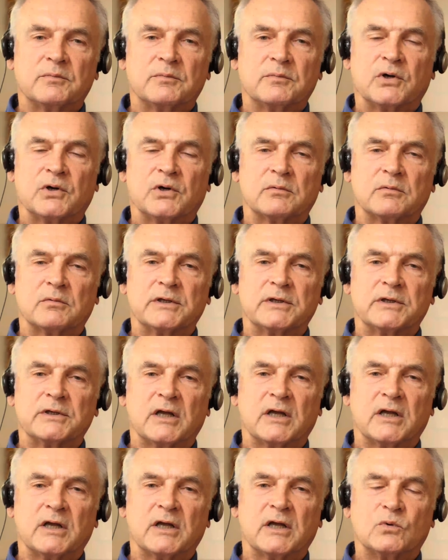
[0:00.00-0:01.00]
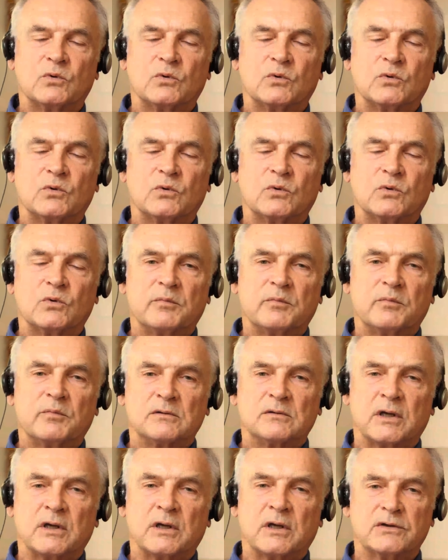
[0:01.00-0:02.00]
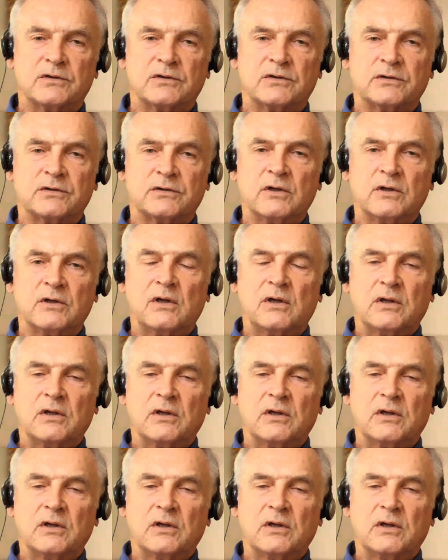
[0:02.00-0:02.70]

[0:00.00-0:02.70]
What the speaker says: probably have warmer winters